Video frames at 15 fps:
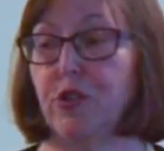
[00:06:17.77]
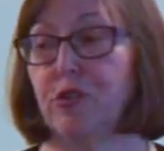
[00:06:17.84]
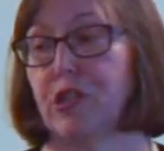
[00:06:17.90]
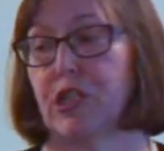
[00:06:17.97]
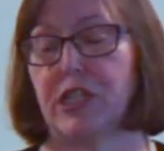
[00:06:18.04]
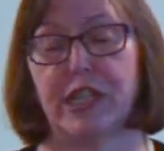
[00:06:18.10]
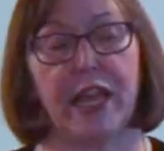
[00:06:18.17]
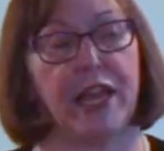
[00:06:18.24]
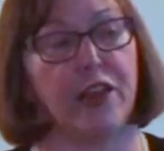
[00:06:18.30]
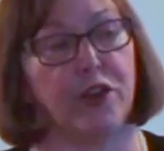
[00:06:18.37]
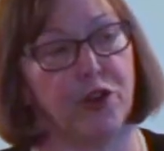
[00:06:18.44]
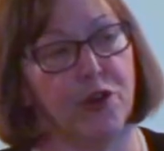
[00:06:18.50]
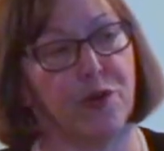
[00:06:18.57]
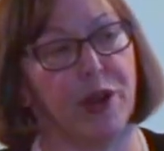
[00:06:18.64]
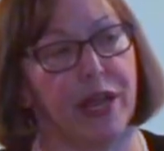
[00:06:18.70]
you should say
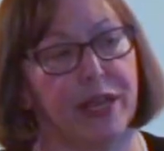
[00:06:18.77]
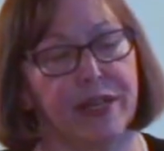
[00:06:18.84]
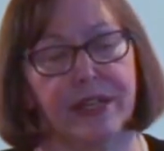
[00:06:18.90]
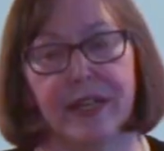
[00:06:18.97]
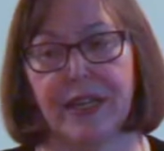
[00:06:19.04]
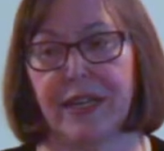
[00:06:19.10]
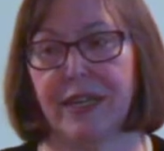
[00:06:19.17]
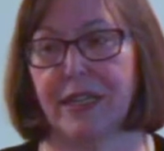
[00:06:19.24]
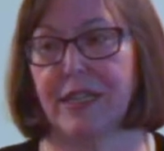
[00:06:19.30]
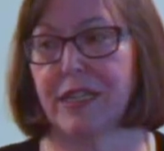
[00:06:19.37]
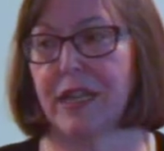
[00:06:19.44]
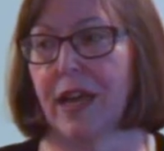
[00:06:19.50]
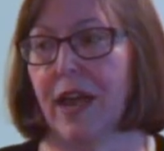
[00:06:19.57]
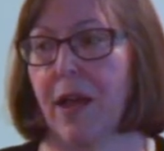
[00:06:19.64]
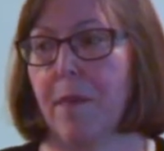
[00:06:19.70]
at your end is,